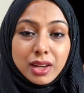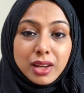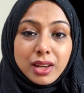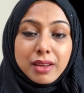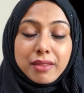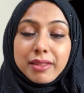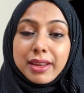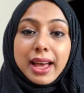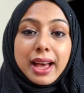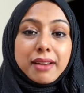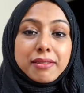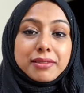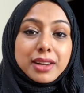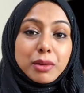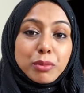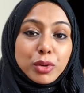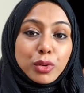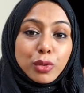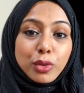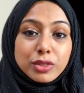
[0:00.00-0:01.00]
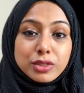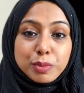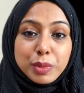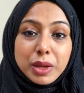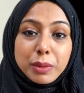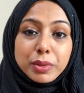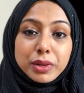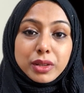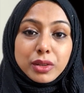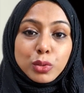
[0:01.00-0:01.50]
We have come across
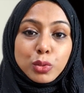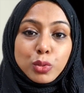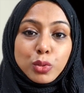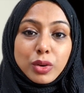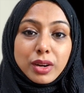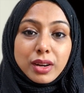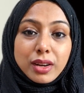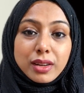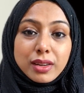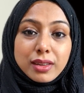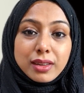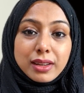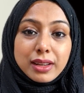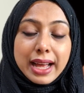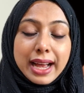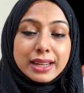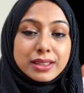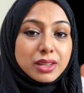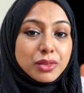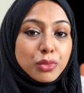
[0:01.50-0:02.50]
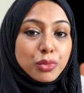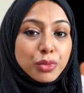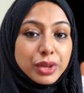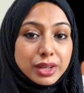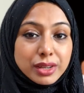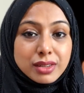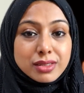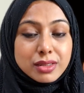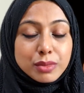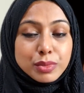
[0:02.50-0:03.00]
people who are acting
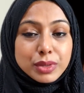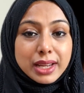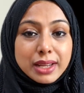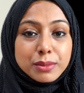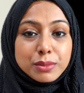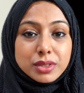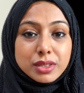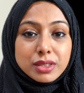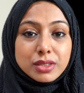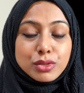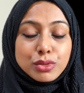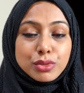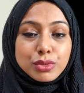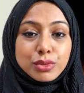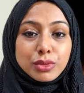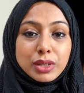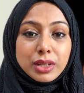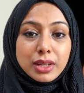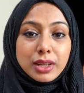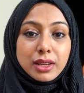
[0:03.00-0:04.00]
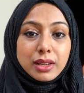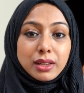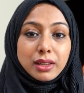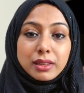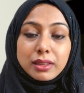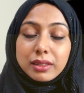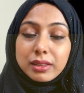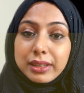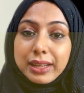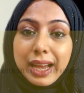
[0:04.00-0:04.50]
weird sometimes into
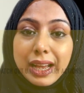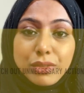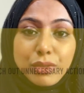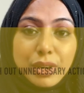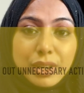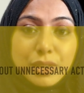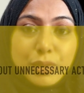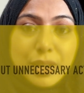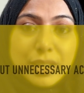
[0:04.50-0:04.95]
uh, gatherings. For